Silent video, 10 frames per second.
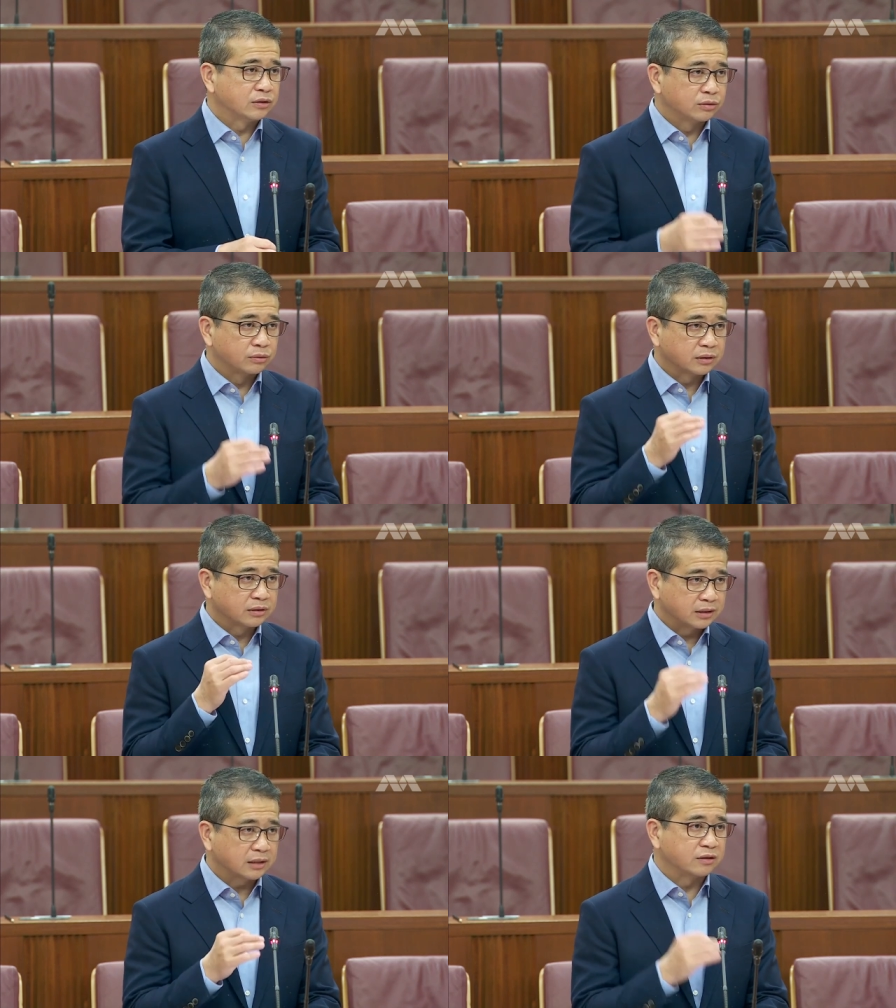So
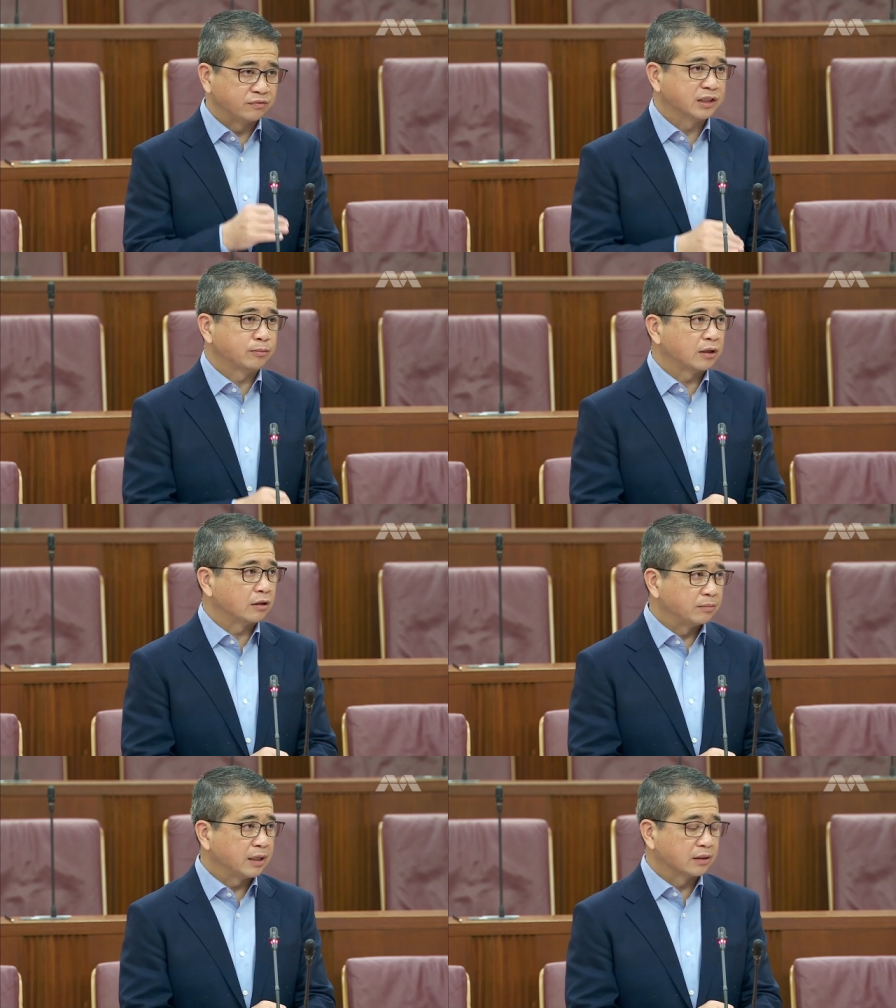that's the first point
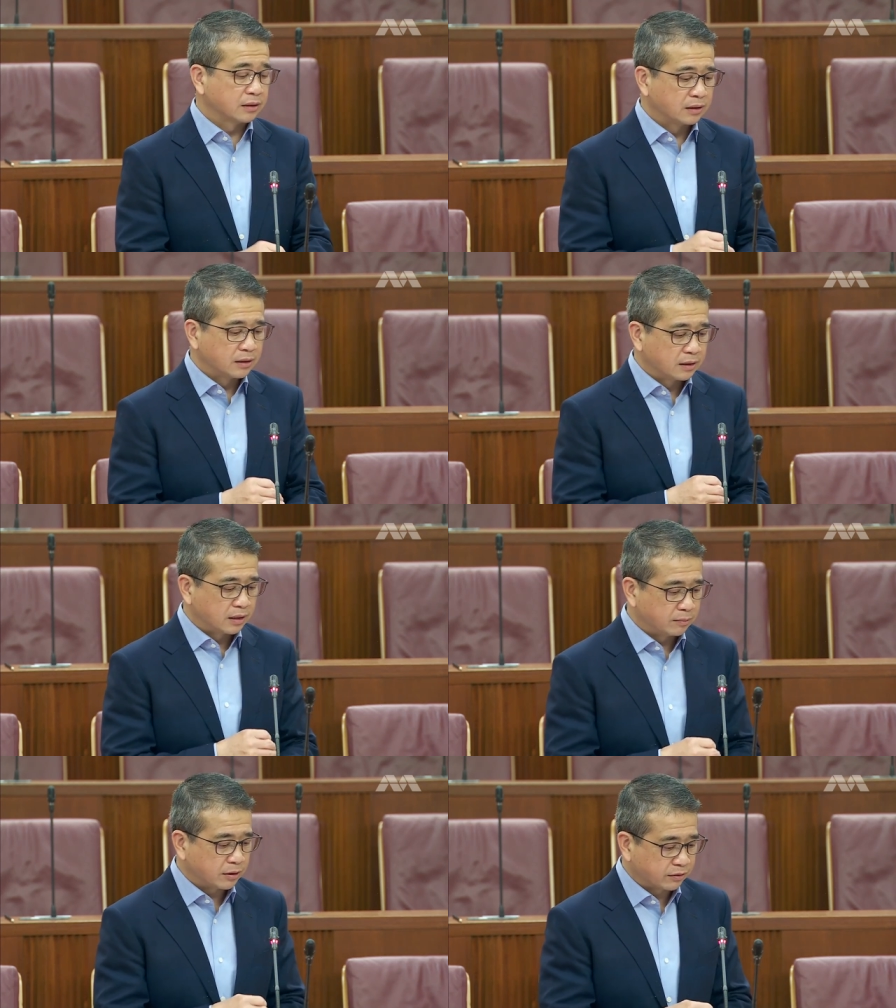I'll make
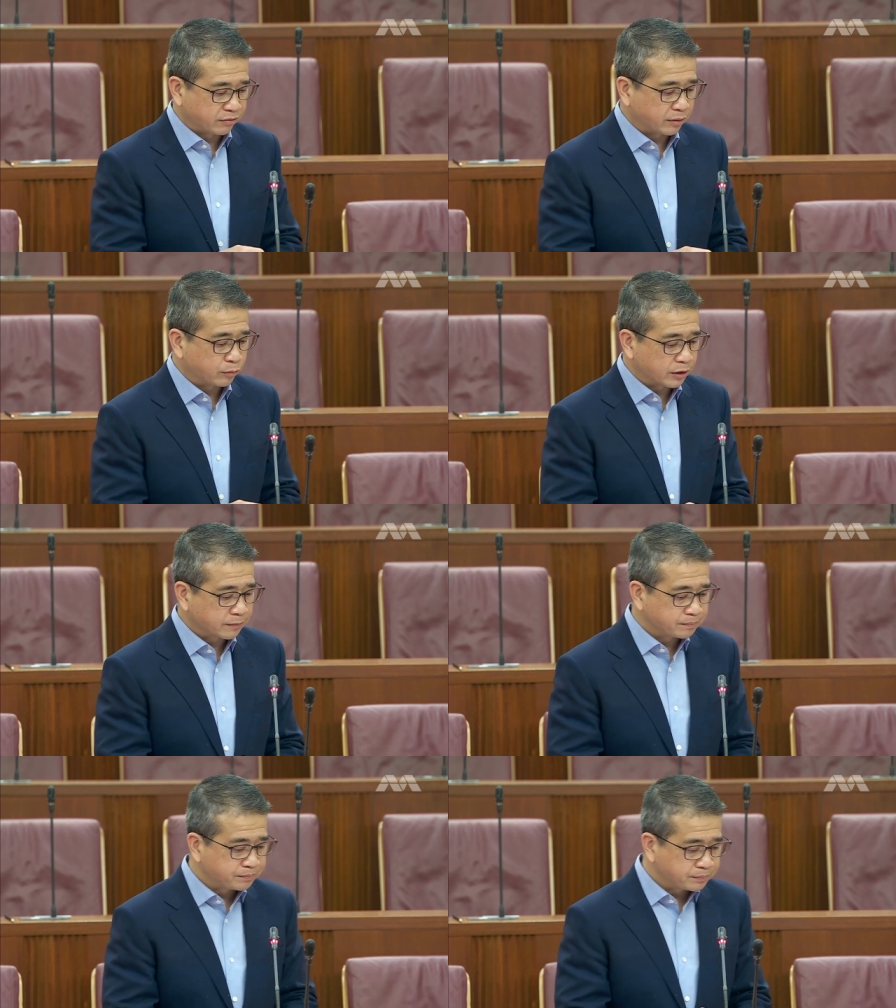about the framework.